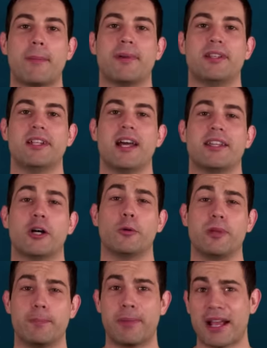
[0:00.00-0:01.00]
weapon that
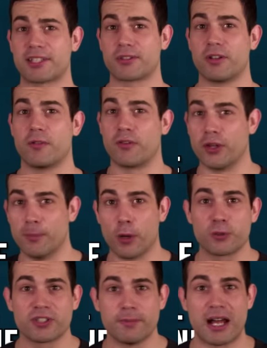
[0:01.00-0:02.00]
will be best for the
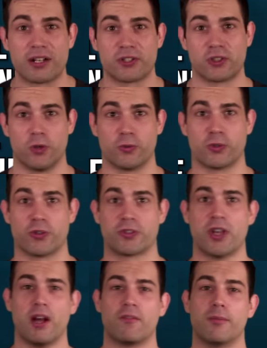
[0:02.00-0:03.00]
most amount of
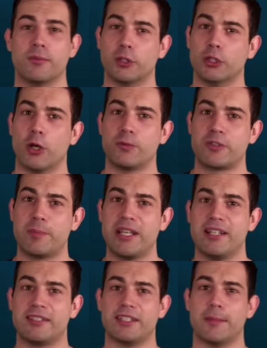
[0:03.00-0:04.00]
soldiers from the low
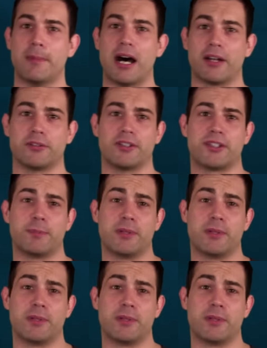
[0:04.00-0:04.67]
speed to the moderate